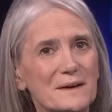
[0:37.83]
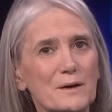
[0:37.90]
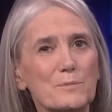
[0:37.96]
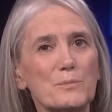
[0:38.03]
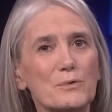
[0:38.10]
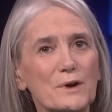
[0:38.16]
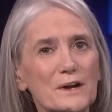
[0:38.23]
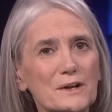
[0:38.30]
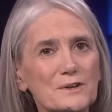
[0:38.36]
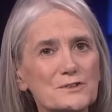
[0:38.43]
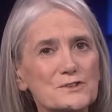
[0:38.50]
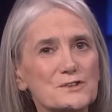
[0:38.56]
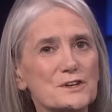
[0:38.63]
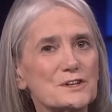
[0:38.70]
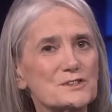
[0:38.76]
a
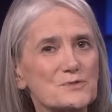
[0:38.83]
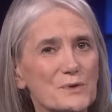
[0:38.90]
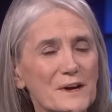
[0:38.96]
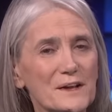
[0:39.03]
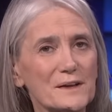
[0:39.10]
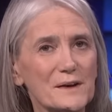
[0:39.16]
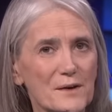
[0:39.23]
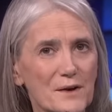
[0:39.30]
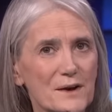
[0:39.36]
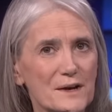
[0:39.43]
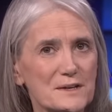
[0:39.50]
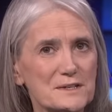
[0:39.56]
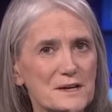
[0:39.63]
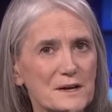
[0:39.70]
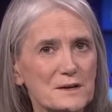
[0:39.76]
British-Israeli
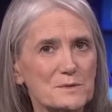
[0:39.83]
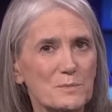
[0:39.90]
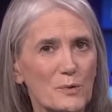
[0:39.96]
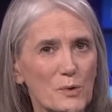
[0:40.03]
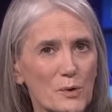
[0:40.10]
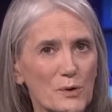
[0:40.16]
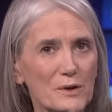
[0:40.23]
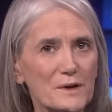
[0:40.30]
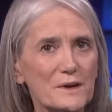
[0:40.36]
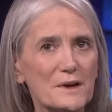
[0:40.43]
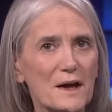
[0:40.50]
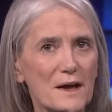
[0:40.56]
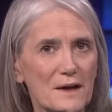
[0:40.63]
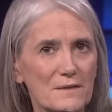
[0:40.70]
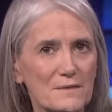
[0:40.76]
architect born
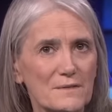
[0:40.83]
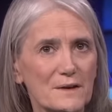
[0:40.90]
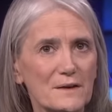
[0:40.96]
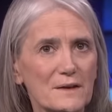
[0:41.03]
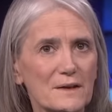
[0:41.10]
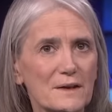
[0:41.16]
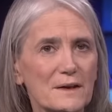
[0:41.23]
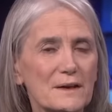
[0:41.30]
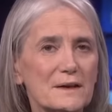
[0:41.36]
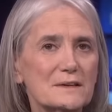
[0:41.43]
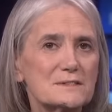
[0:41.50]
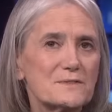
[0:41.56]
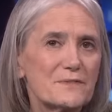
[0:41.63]
in Haifa. He's